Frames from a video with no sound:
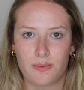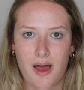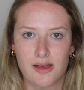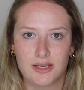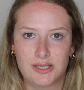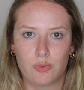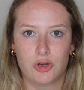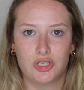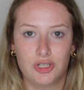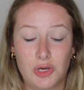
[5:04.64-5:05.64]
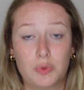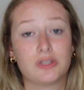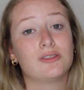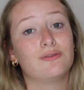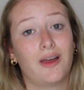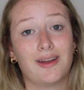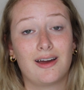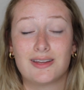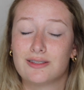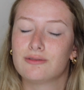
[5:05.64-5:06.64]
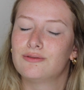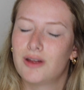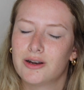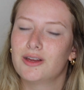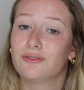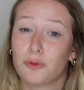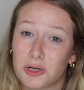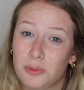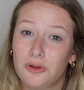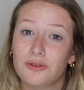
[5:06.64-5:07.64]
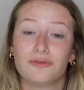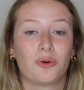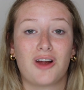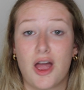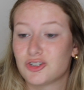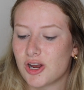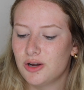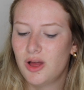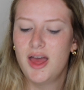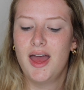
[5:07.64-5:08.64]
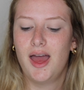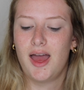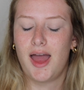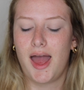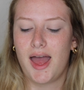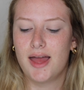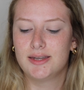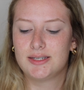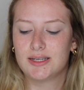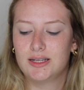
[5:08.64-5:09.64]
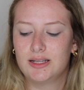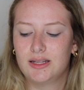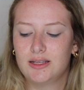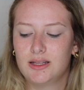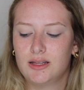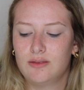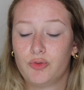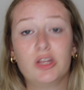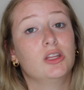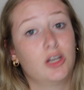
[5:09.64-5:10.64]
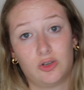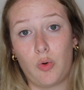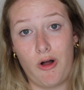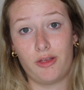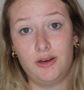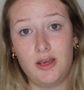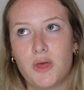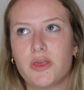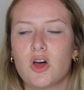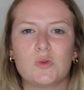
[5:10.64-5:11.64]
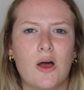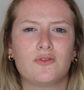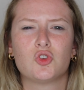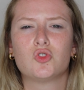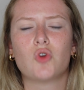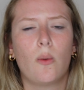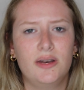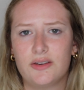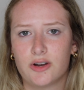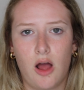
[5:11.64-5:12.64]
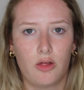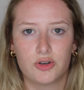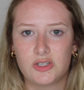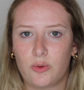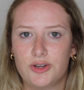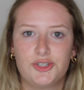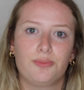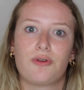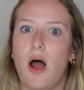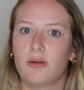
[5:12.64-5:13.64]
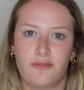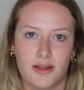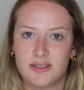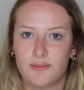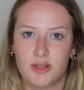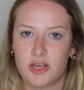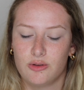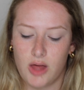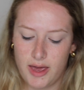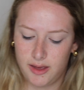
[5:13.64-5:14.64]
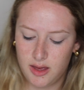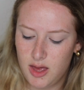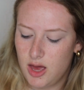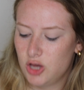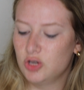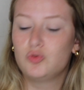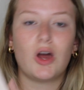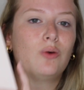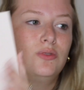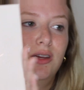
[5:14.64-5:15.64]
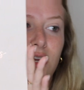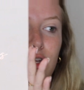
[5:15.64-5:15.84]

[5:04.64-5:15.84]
palettes, which you will soon find out is very affordable for eyeshadow, and really good quality. And they also have so many different color stories. You'll probably find something that you like. You don't need a